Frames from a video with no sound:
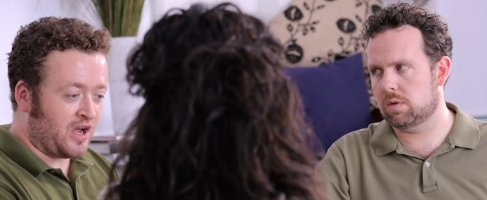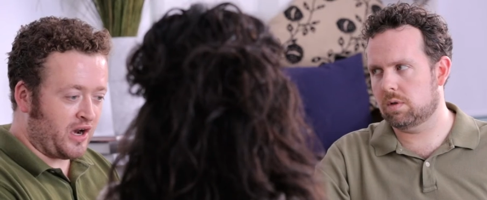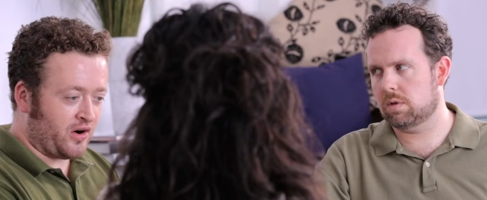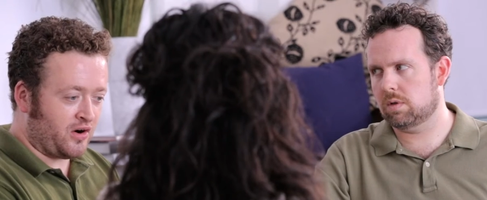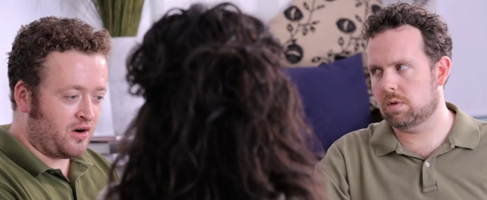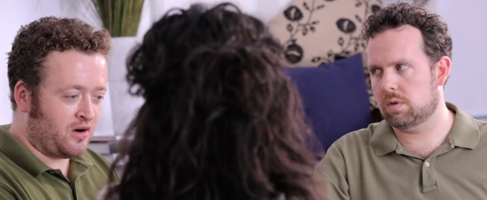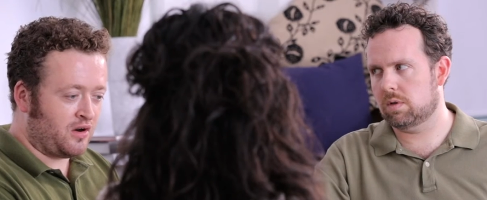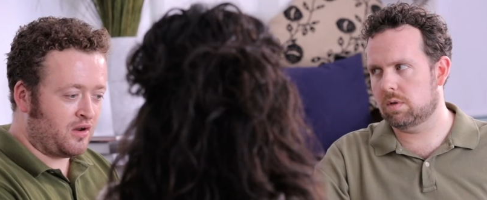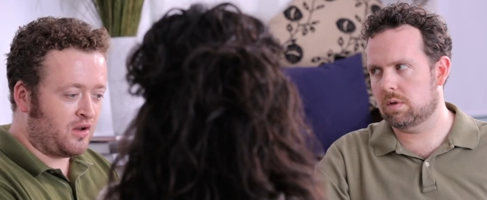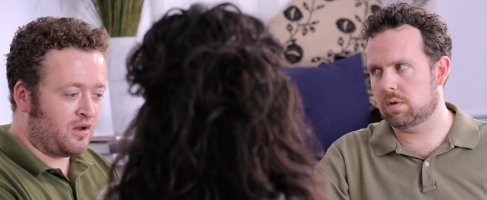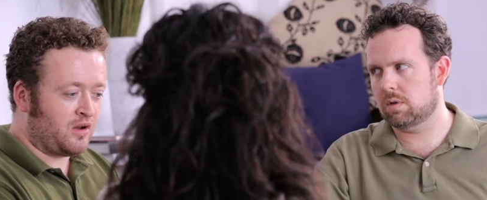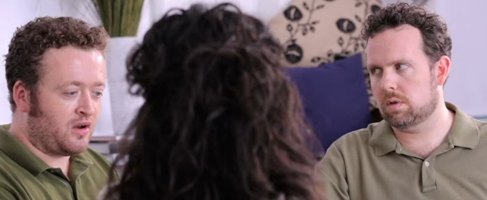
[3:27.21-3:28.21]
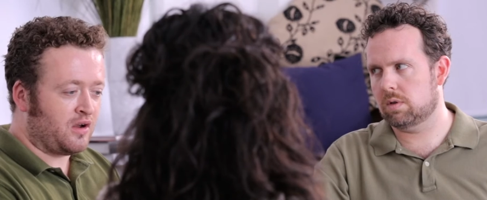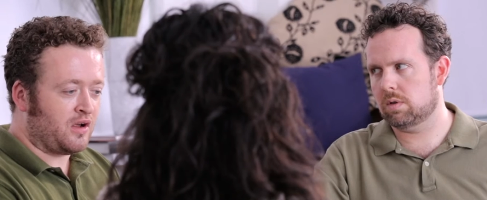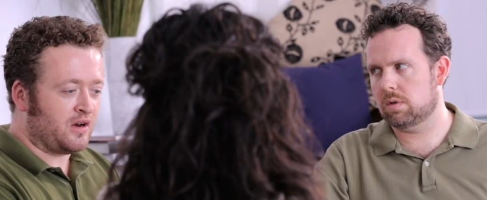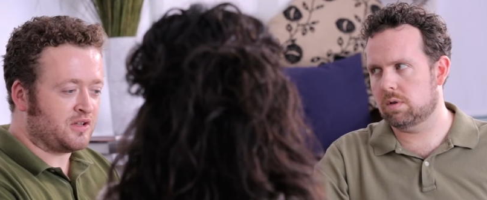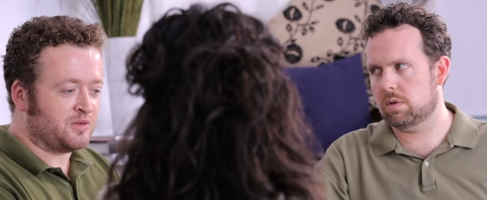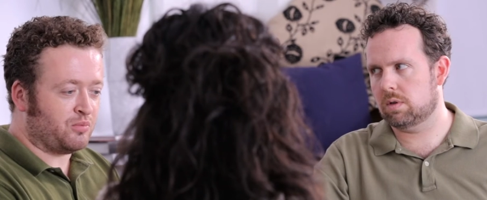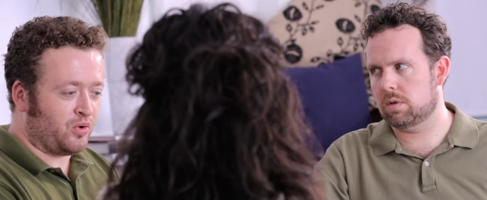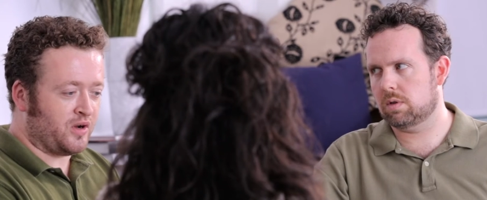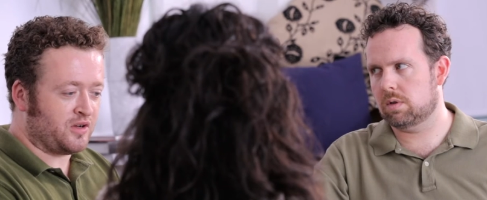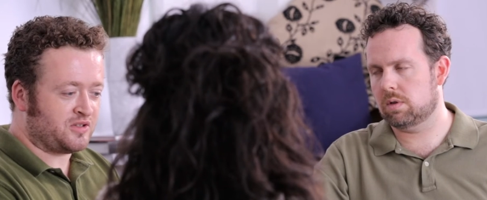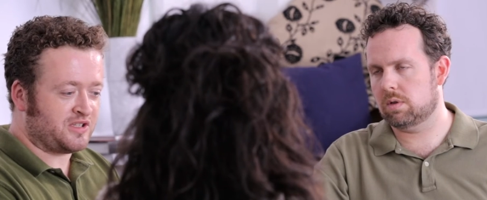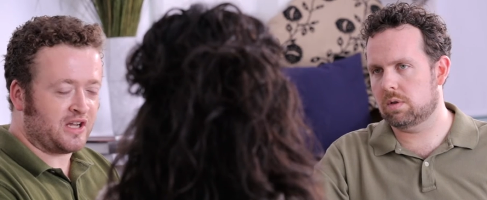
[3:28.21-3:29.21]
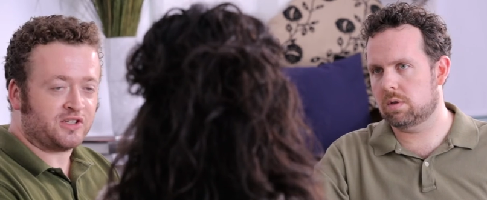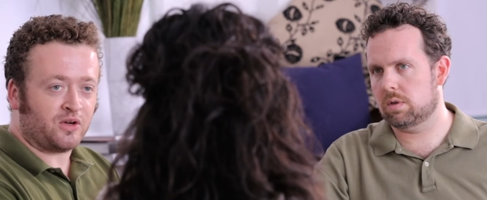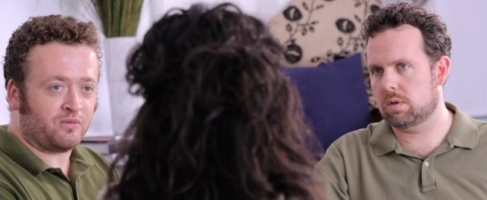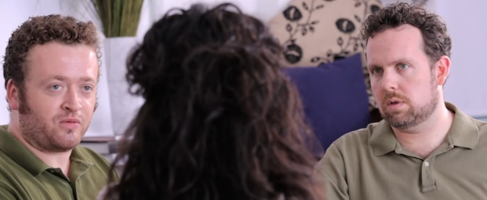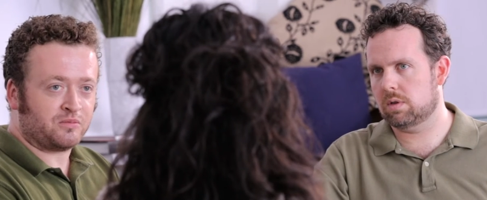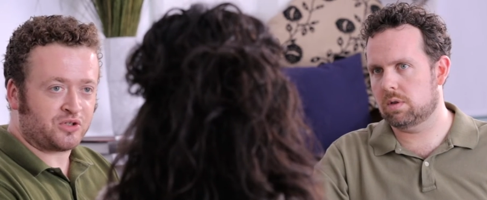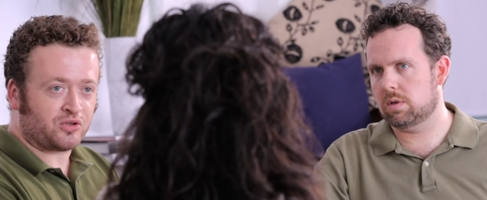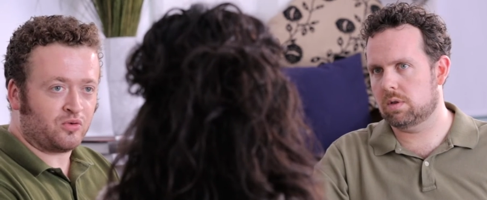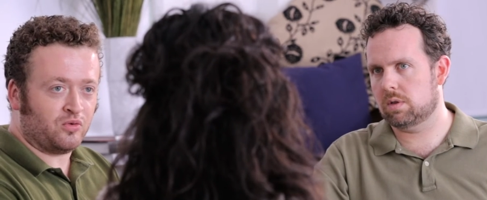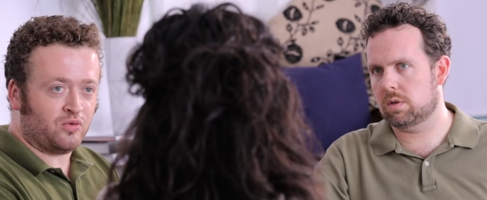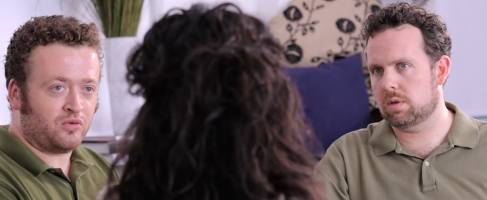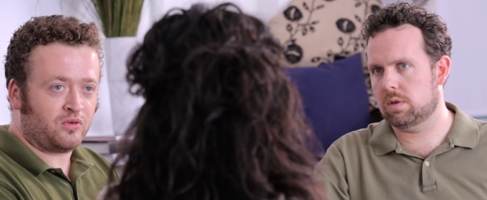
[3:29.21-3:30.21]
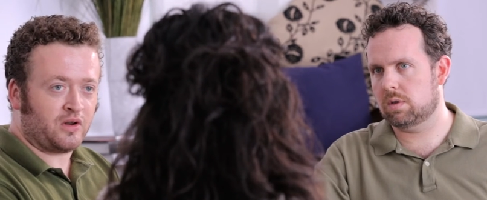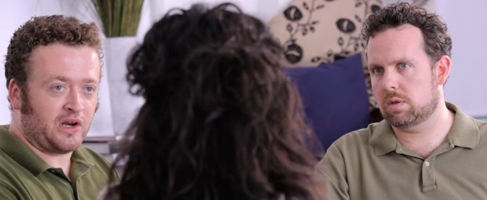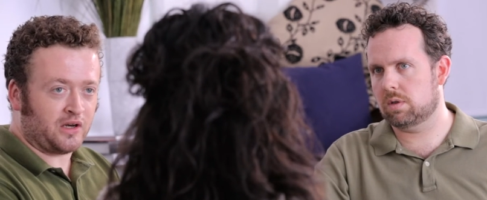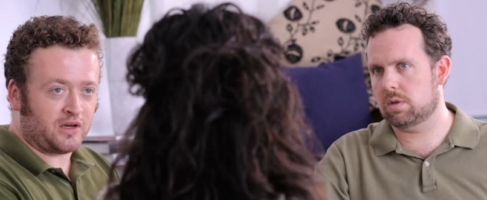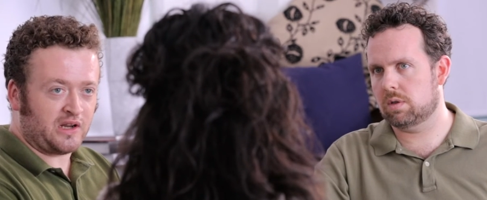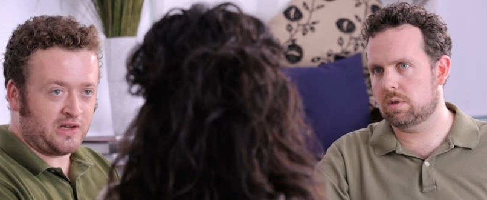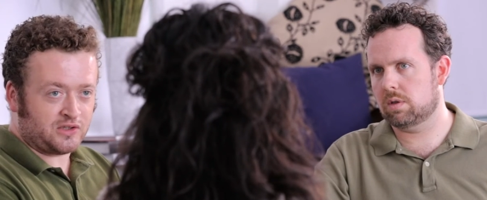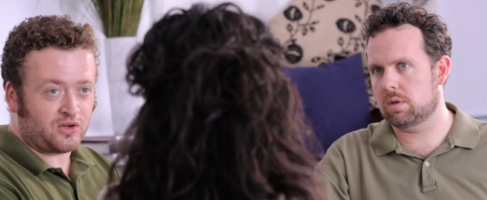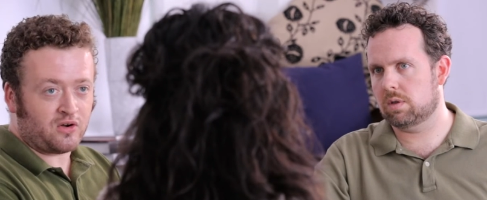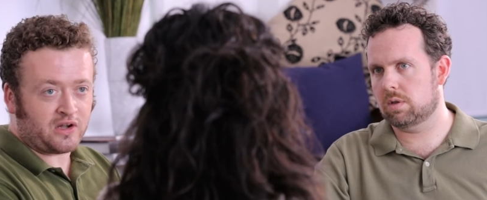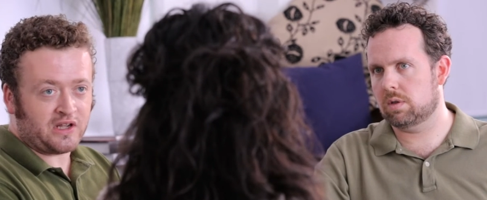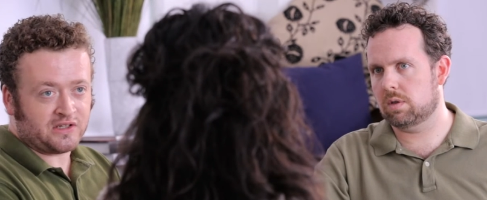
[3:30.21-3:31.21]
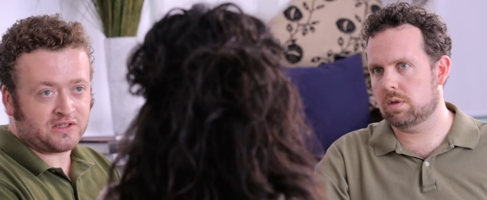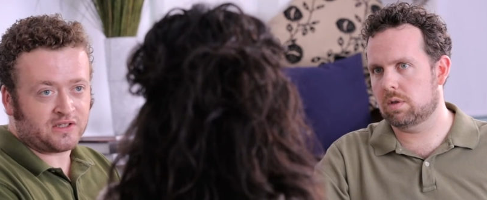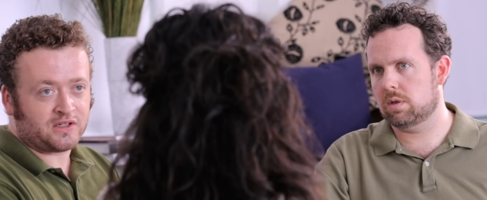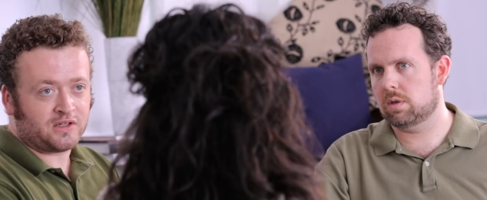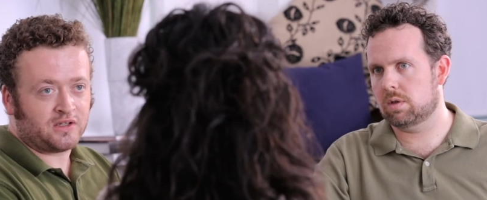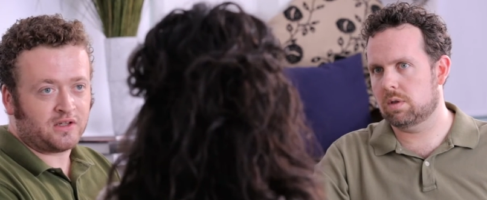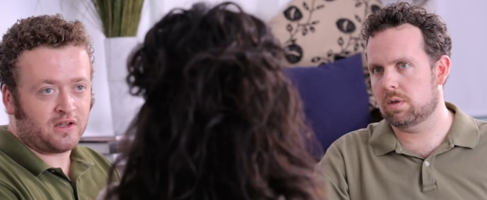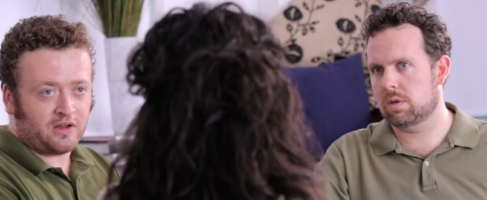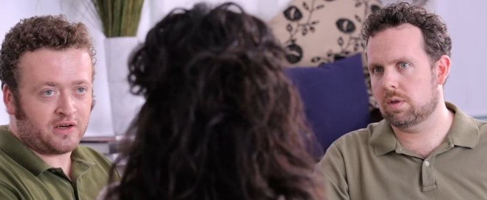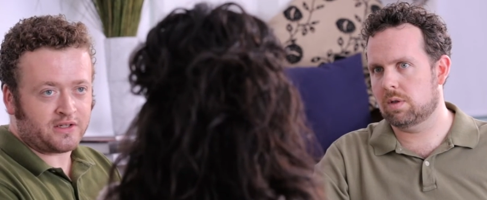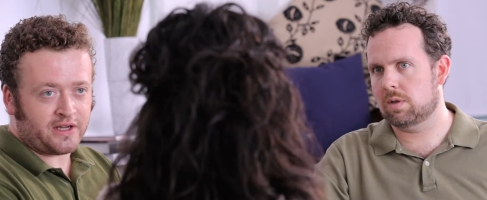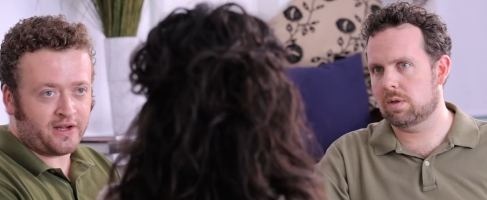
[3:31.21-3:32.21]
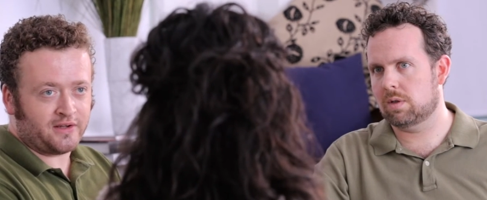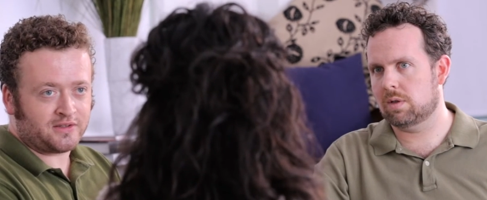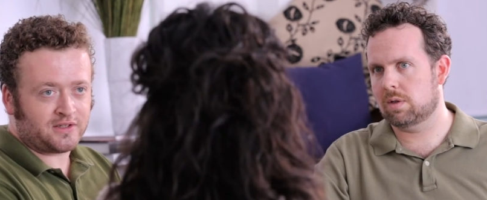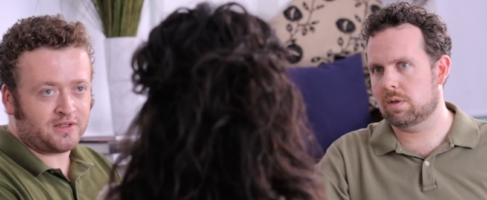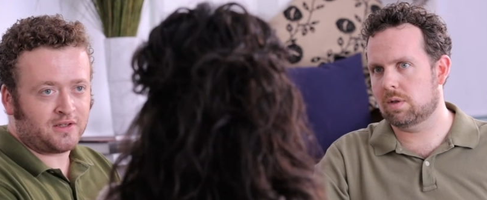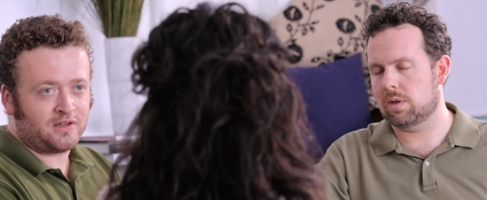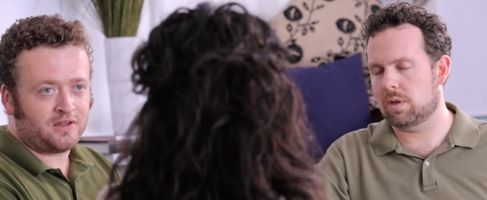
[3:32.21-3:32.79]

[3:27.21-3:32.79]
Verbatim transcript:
Speaker 1: Cutter. It's a boy who stays home from school and eats cookies at his house